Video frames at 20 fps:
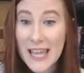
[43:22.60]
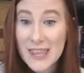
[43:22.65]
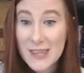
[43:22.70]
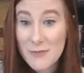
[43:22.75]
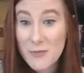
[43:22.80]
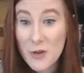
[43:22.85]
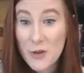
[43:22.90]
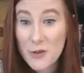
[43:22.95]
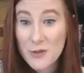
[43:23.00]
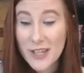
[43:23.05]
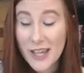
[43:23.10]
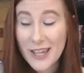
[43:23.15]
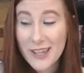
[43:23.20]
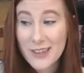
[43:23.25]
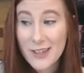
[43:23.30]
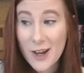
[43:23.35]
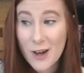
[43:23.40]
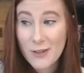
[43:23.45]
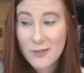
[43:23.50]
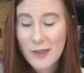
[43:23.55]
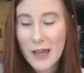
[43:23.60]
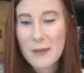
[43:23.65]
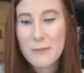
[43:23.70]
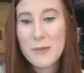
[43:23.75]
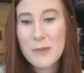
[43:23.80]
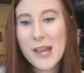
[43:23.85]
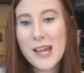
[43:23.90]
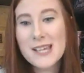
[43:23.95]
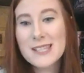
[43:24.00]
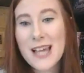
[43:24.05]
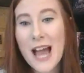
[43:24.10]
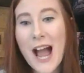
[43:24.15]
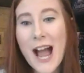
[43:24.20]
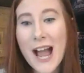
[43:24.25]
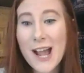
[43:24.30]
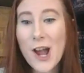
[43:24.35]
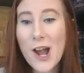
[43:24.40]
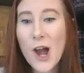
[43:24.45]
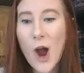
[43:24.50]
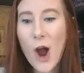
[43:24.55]
the music though, like because
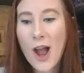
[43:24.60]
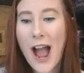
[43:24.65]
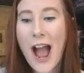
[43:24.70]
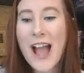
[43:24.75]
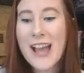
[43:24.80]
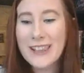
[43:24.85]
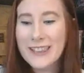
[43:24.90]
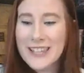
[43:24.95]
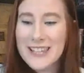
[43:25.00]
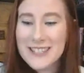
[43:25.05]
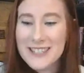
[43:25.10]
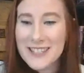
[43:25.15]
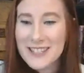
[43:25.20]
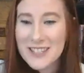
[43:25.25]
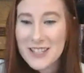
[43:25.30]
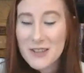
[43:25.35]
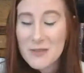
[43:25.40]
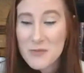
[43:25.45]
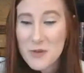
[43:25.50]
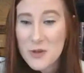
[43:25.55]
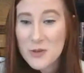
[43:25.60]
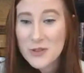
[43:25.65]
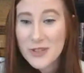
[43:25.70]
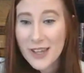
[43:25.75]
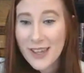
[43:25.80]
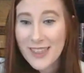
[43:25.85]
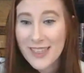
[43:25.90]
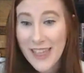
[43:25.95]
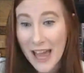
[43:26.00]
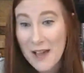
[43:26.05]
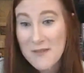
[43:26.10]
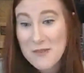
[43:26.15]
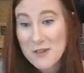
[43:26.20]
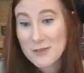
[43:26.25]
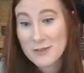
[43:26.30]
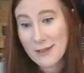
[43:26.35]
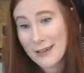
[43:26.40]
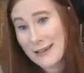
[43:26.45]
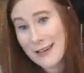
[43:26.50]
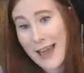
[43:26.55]
I listen to the music, that
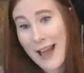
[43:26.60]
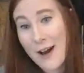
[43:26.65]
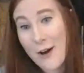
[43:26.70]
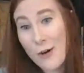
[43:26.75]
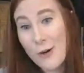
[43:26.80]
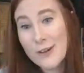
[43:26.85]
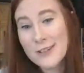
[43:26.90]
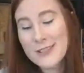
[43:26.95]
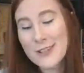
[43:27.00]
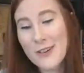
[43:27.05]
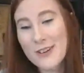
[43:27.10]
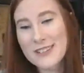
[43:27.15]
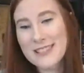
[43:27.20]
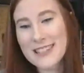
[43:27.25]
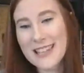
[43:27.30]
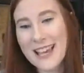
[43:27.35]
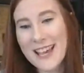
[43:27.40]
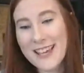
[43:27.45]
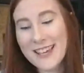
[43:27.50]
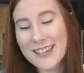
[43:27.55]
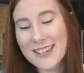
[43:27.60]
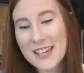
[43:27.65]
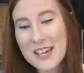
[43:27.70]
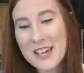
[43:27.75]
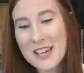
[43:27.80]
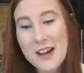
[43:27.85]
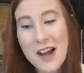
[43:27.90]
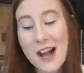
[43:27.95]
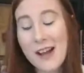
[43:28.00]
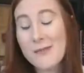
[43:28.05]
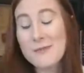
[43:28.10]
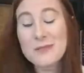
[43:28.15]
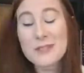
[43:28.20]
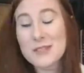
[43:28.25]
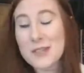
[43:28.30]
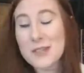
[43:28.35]
music now, so it's like I'm